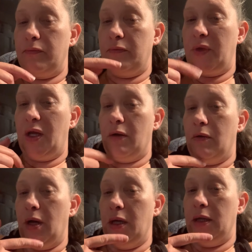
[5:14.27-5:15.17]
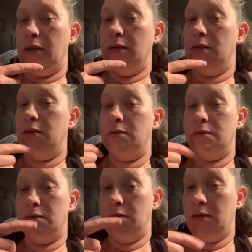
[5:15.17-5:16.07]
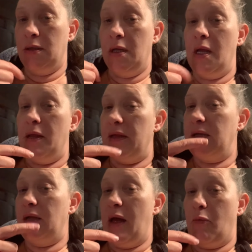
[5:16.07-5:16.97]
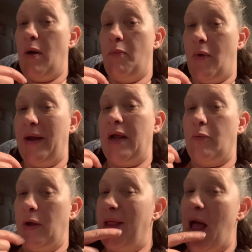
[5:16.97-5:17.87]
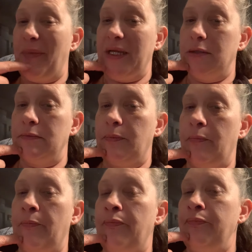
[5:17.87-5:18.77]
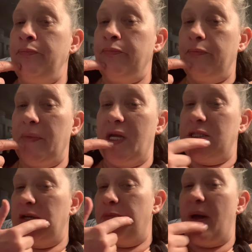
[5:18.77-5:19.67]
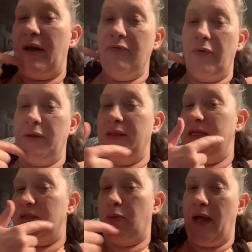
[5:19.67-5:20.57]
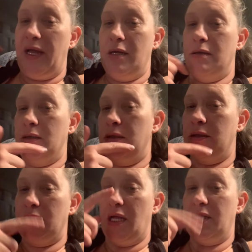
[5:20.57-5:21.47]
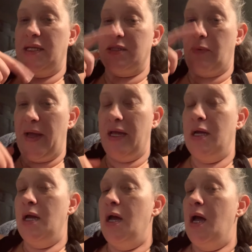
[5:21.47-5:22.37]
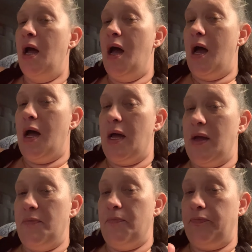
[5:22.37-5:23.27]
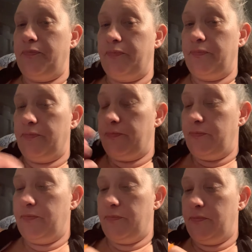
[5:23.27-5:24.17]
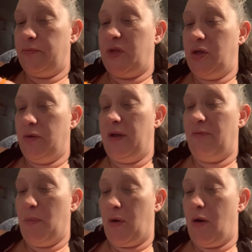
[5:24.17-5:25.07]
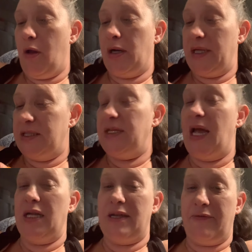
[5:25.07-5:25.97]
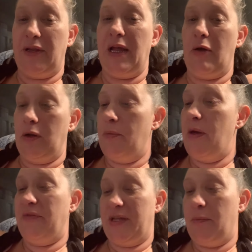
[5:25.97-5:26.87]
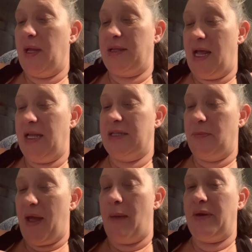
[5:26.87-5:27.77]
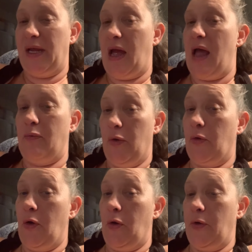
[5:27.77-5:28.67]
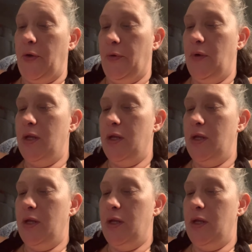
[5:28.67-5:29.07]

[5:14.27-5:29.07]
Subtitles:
you know, that at one point it will happen. Shift back and forth this way, not this way. To give him a call. And I said, yeah, definitely. If something like that ends up happening, I will call you.